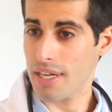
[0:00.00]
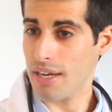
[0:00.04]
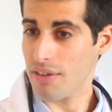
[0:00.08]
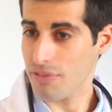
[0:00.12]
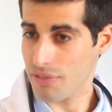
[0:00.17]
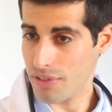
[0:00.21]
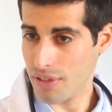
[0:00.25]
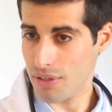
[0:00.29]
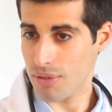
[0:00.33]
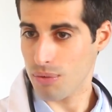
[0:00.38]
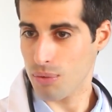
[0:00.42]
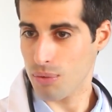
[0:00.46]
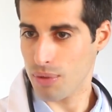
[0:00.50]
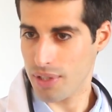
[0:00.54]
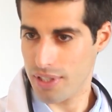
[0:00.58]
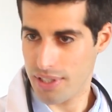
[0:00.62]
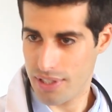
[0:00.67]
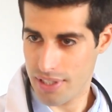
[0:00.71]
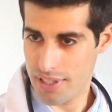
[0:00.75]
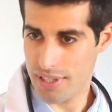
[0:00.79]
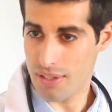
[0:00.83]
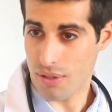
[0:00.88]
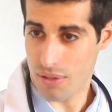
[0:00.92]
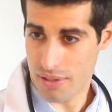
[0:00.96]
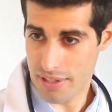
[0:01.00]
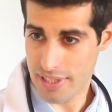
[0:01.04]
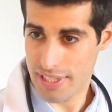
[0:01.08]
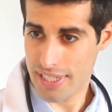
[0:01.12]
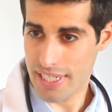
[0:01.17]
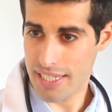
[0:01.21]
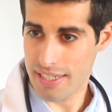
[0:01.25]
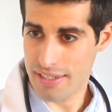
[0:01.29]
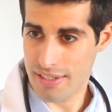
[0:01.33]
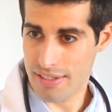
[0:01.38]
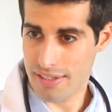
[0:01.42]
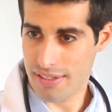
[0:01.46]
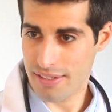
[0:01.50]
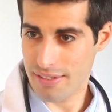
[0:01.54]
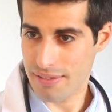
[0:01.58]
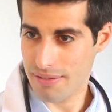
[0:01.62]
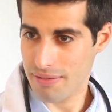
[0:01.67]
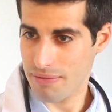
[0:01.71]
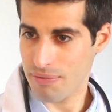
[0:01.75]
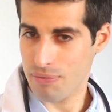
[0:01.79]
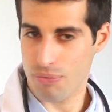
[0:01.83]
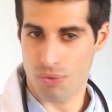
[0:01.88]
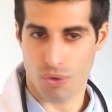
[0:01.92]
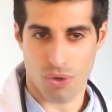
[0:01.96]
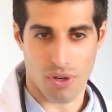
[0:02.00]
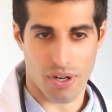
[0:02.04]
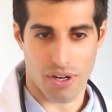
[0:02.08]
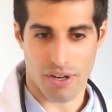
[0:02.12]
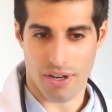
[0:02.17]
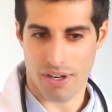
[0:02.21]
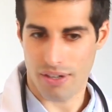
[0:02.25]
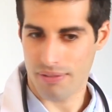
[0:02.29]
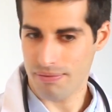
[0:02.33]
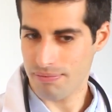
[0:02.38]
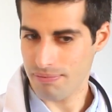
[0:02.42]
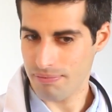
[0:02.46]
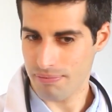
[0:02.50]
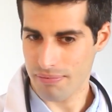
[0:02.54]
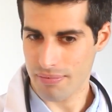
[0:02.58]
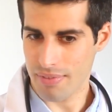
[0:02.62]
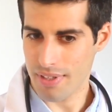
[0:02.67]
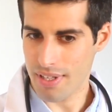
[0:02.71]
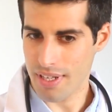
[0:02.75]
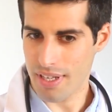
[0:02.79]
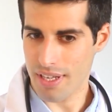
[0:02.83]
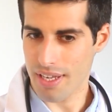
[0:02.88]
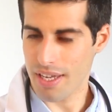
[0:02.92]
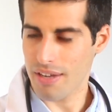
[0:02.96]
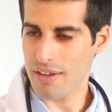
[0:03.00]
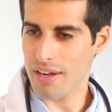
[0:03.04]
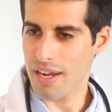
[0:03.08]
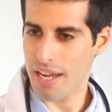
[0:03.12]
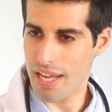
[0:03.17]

recommendation based off of the stage grade of the tumor. It is